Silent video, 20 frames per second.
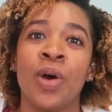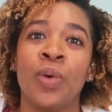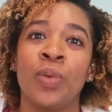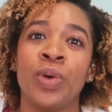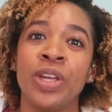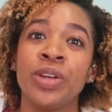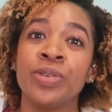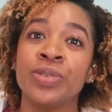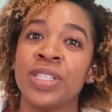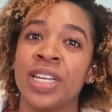
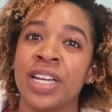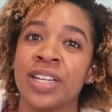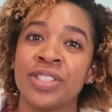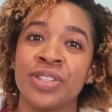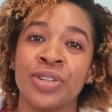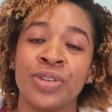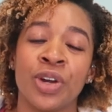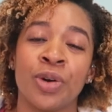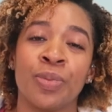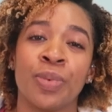we use Dance
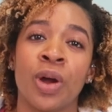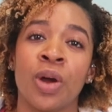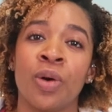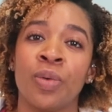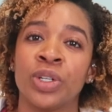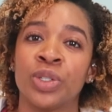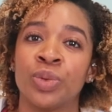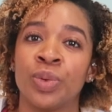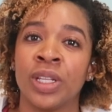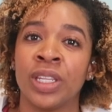Studio Pro,
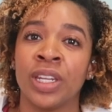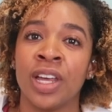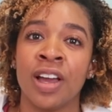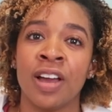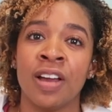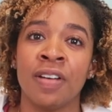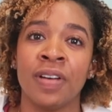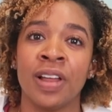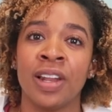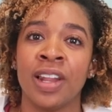which we
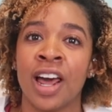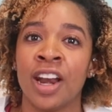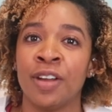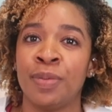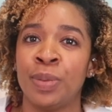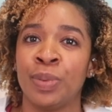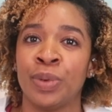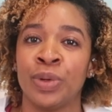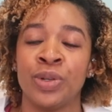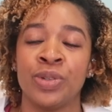love. A lot of
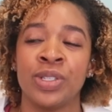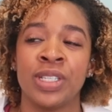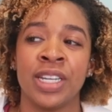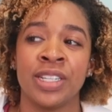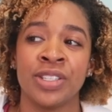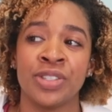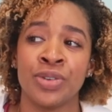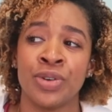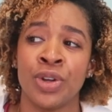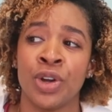people use
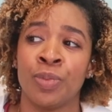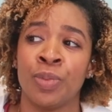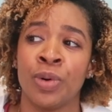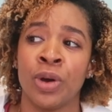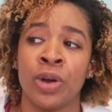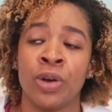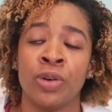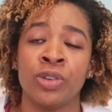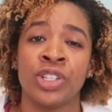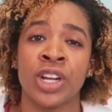Dance Studio
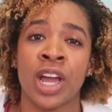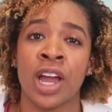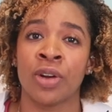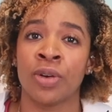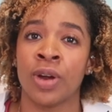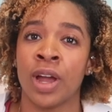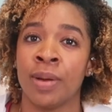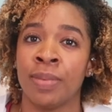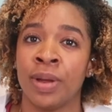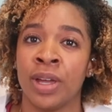Pro,
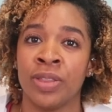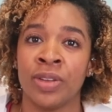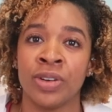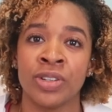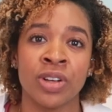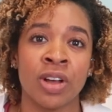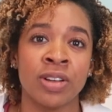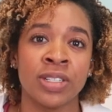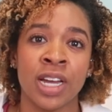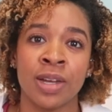Jackrabbit.
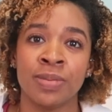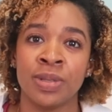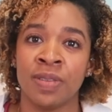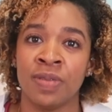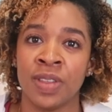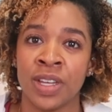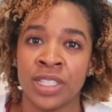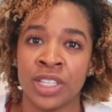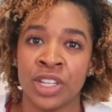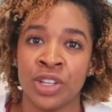There's all types of
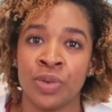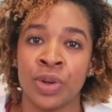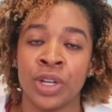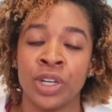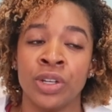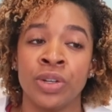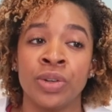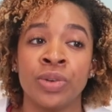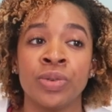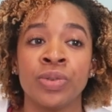things that you
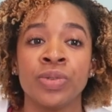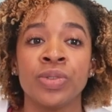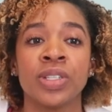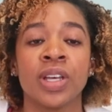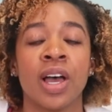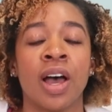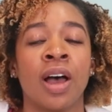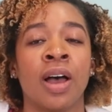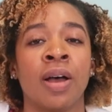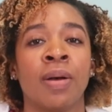can use.
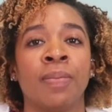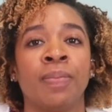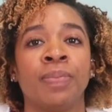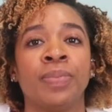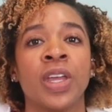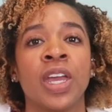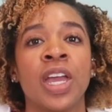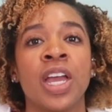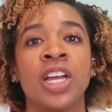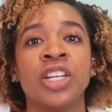
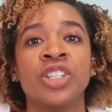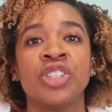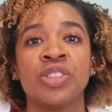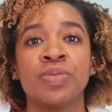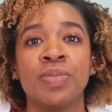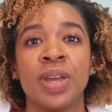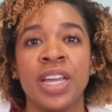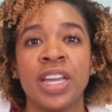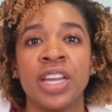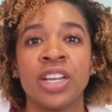Just
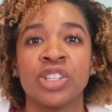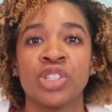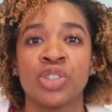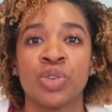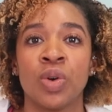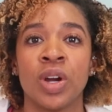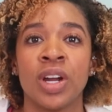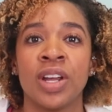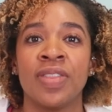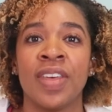making
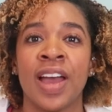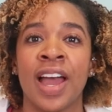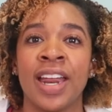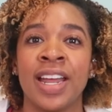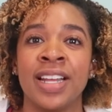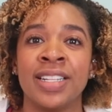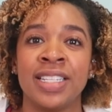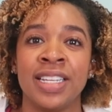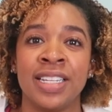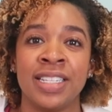sure that
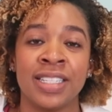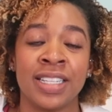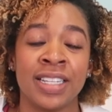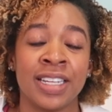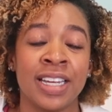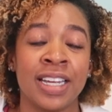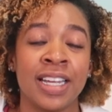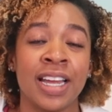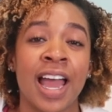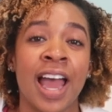it's
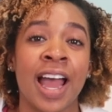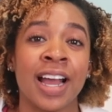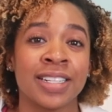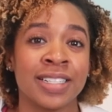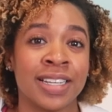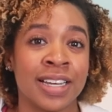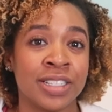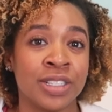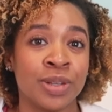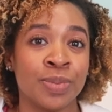easily
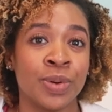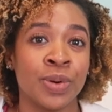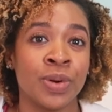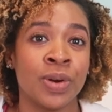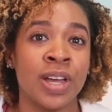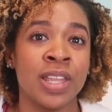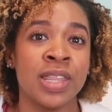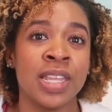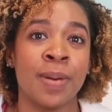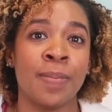
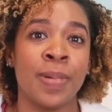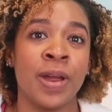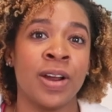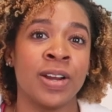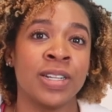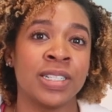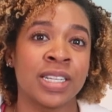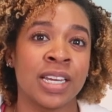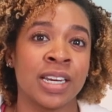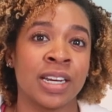accessible and that
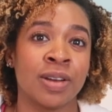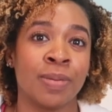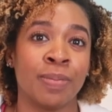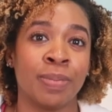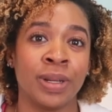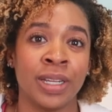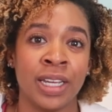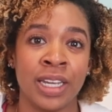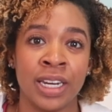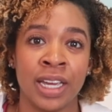parents can
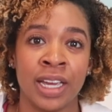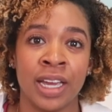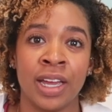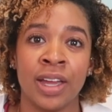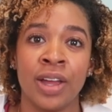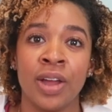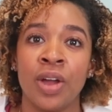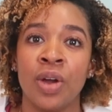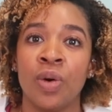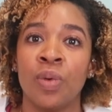complete
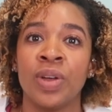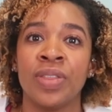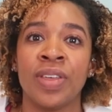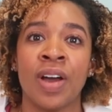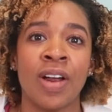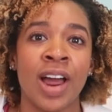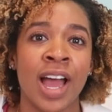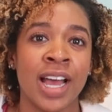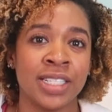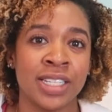it
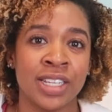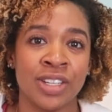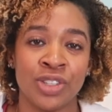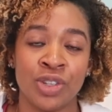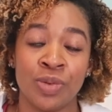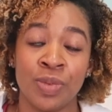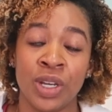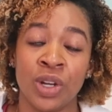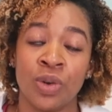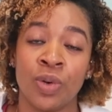without asking
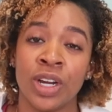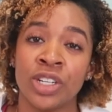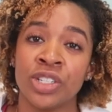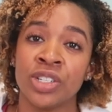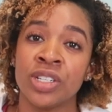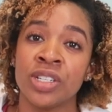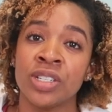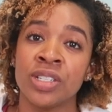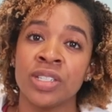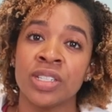too many
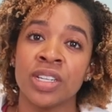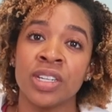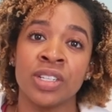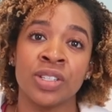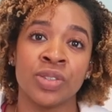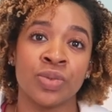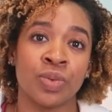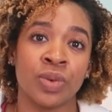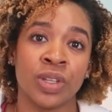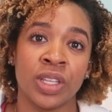questions
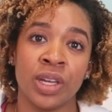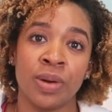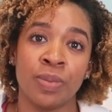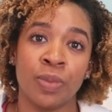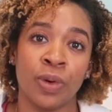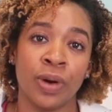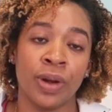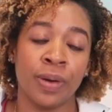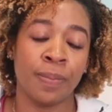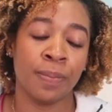is really
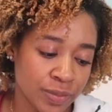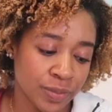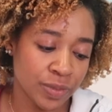important.